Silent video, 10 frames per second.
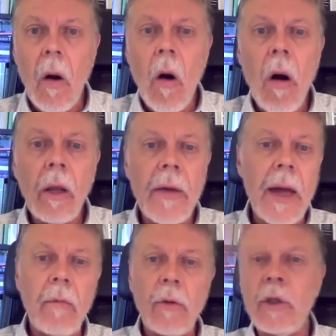All of
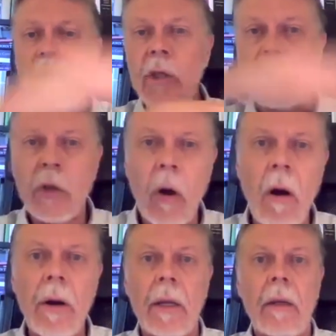that was just
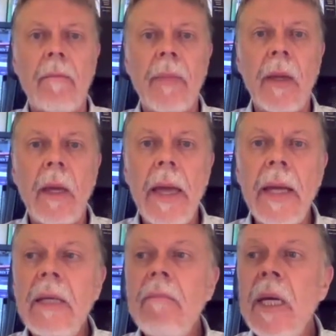discarded
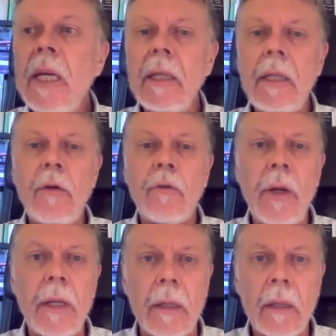and immediately
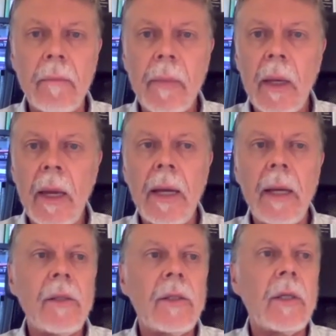treated
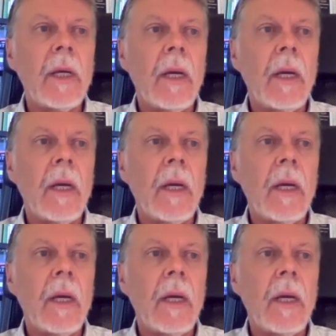as